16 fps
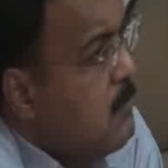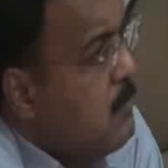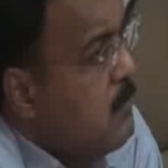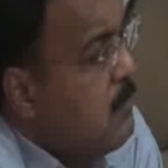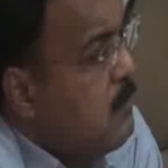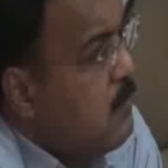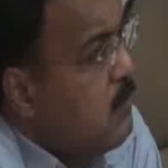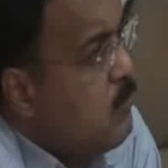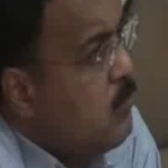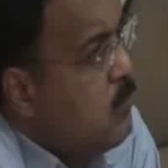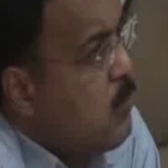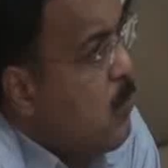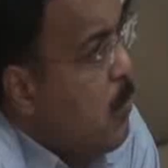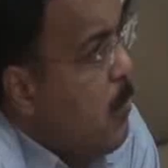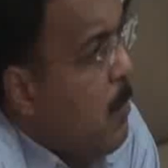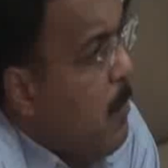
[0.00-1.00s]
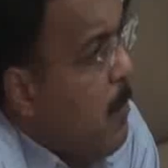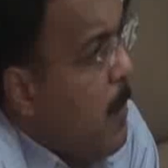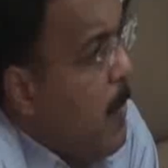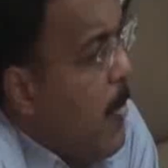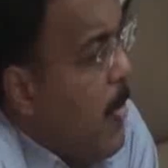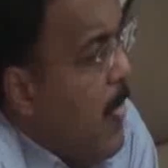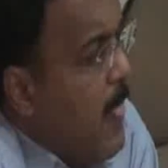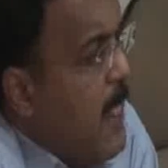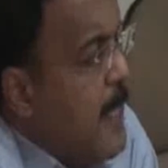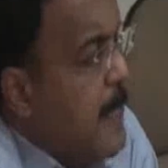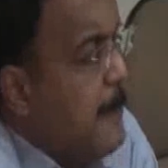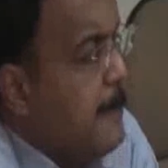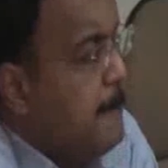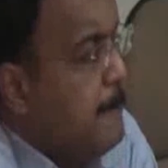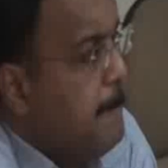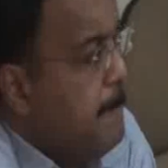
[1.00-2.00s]
if everything is in text,
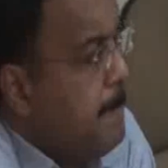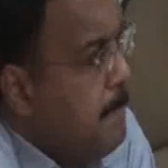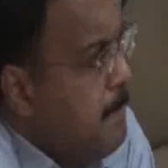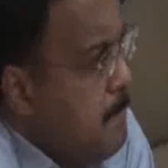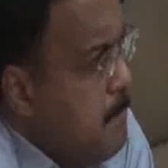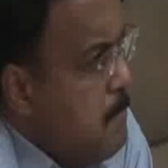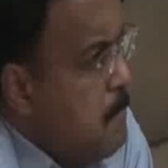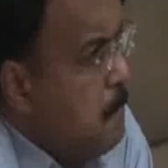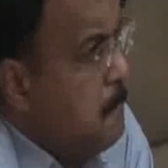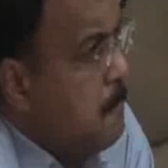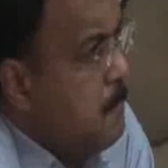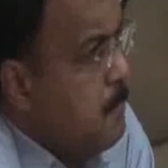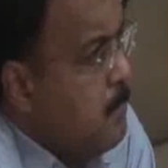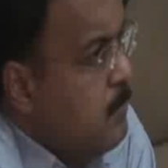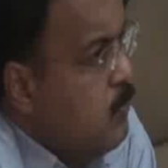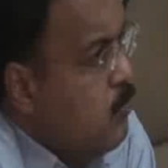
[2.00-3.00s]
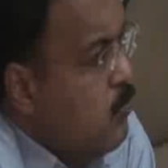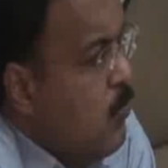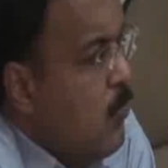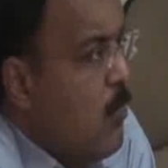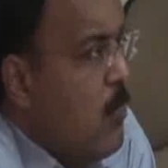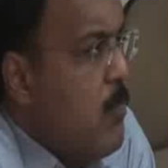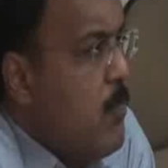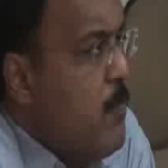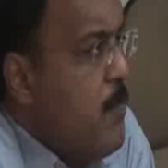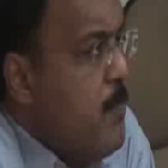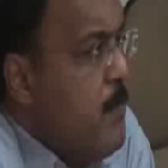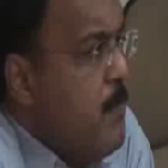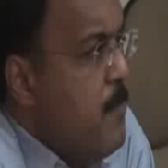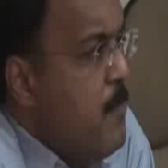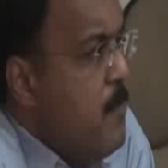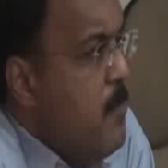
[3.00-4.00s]
then Supreme Court should deal
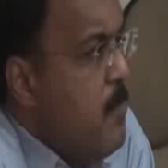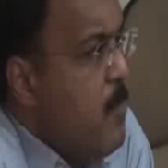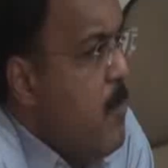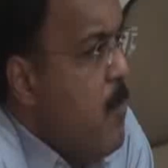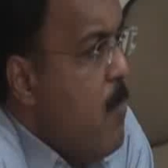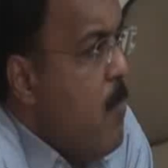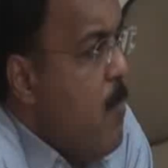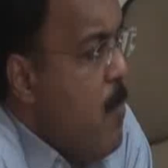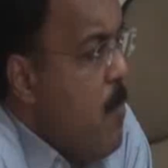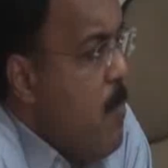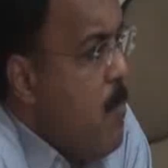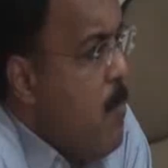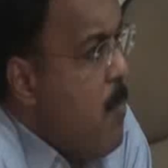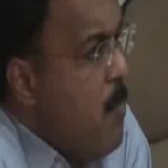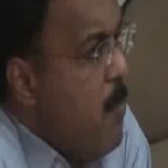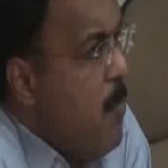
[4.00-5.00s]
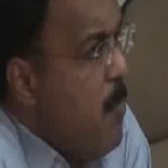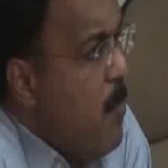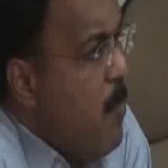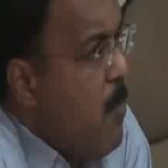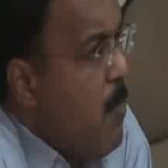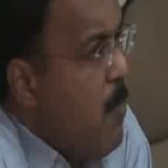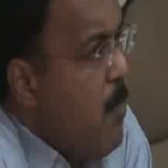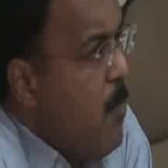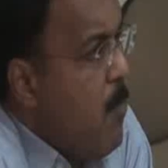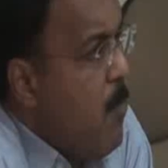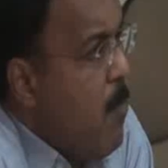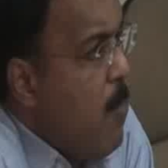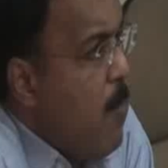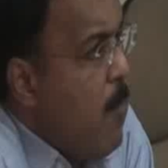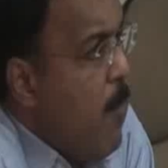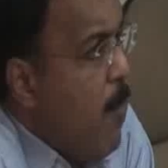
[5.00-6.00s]
only text. It should not go to the Constitutional Assembly
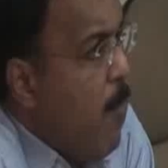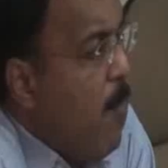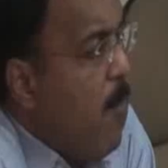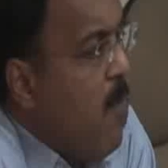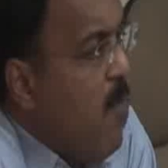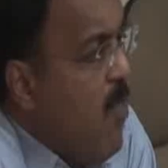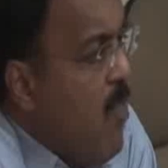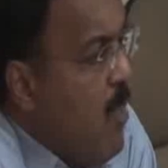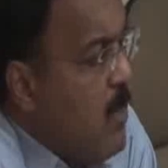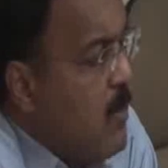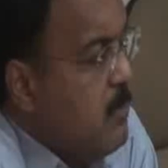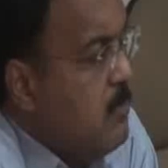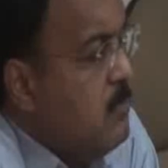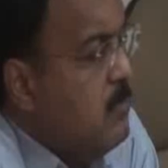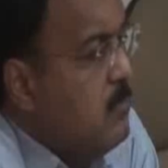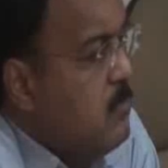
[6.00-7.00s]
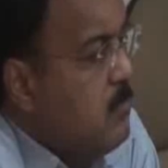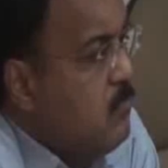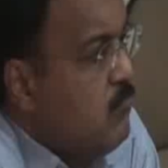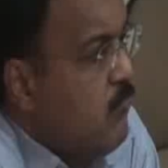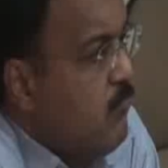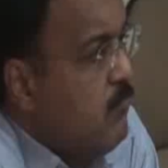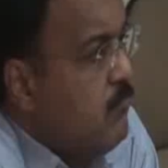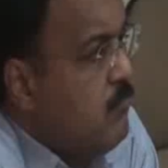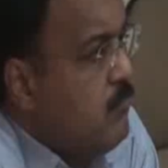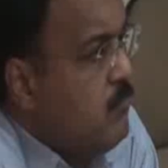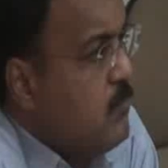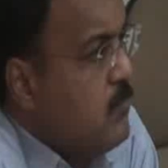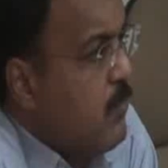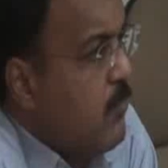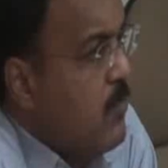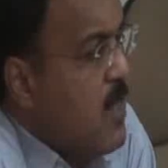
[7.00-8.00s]
debates. It goes to Constituent
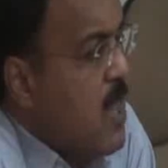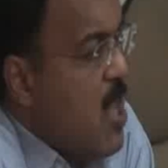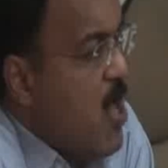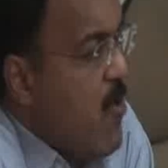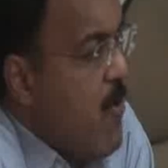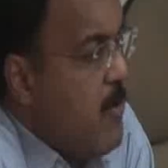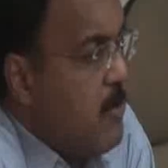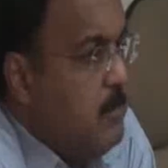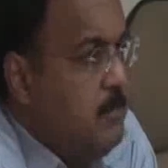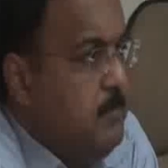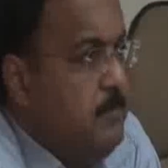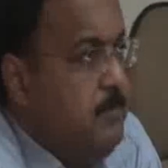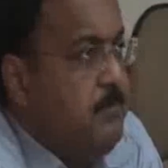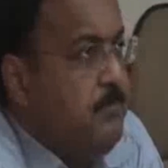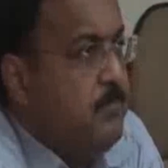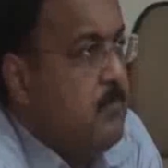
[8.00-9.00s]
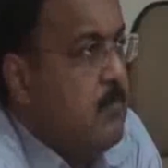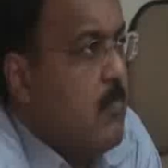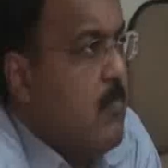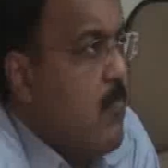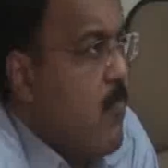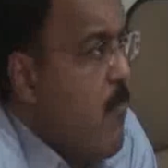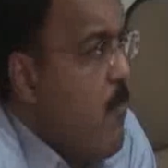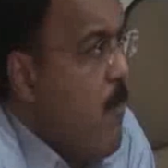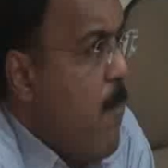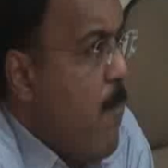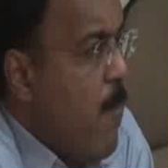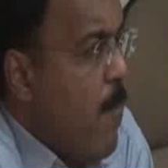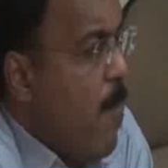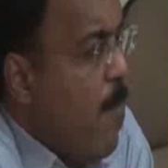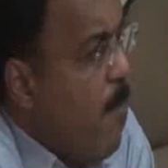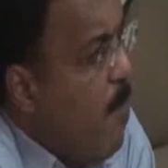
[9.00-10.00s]
Assembly debates. It means that
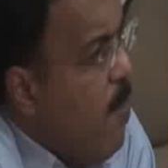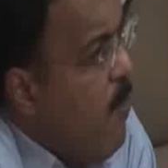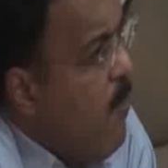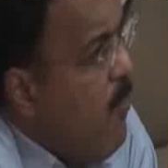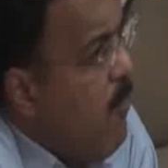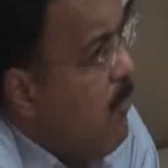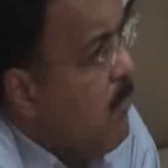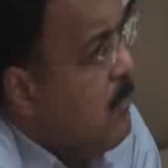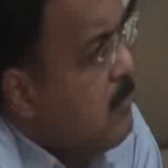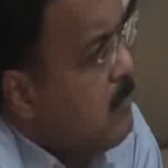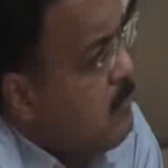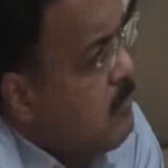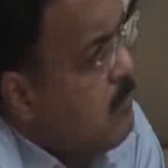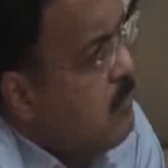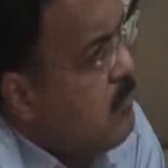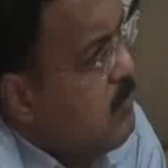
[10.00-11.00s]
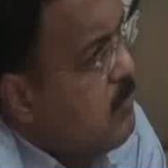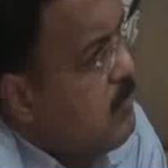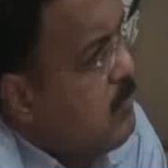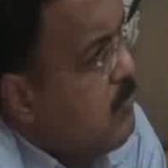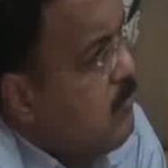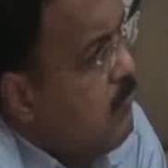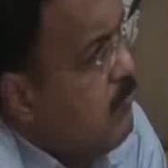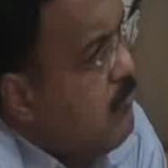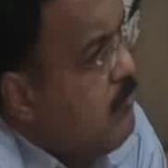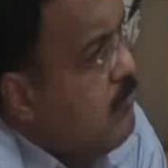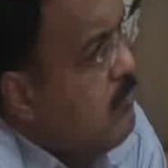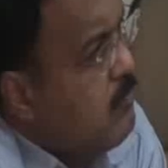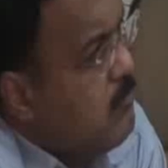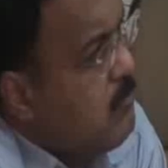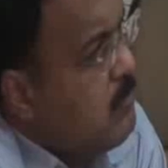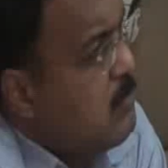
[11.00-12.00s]
Supreme Court is taking weightage or
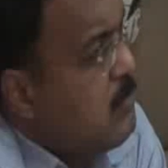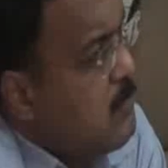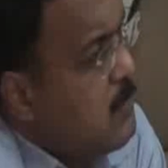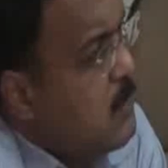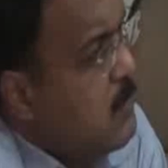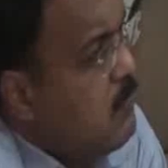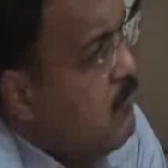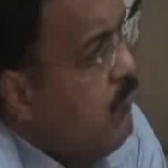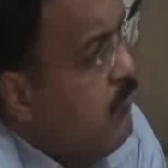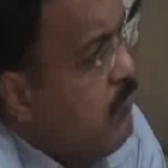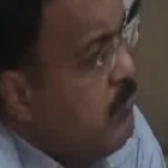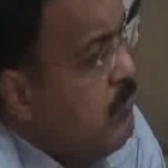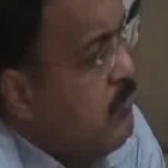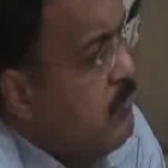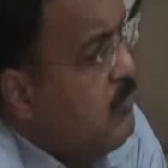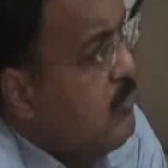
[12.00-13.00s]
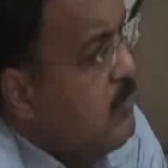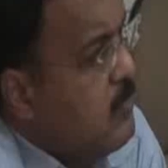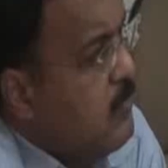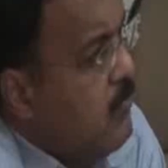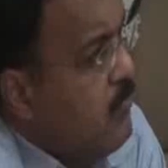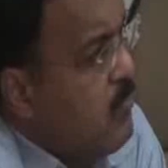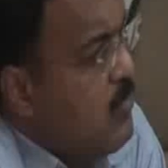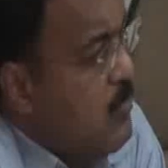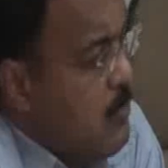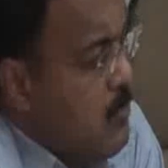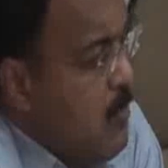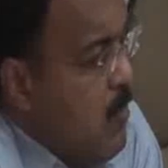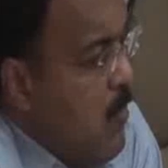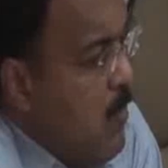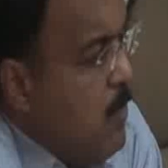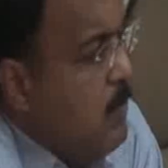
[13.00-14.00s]
reference from those debates,
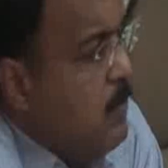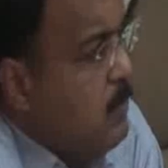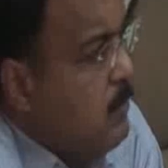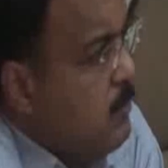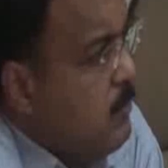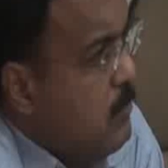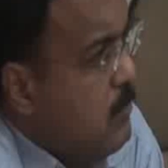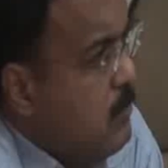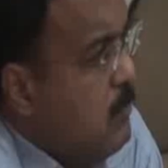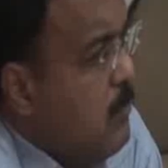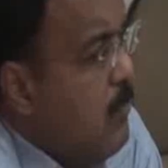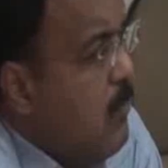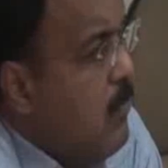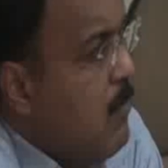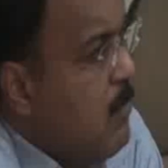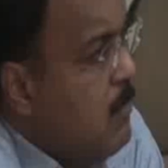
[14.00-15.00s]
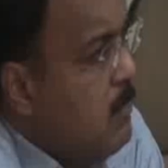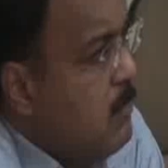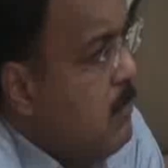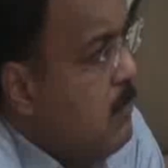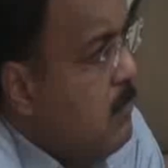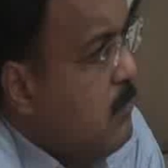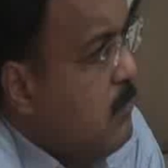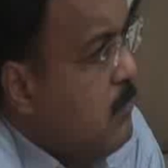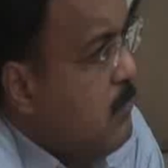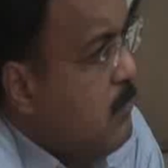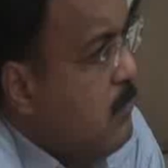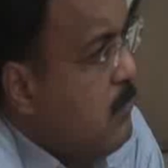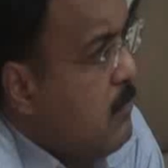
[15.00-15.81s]
and debates are always by individuals.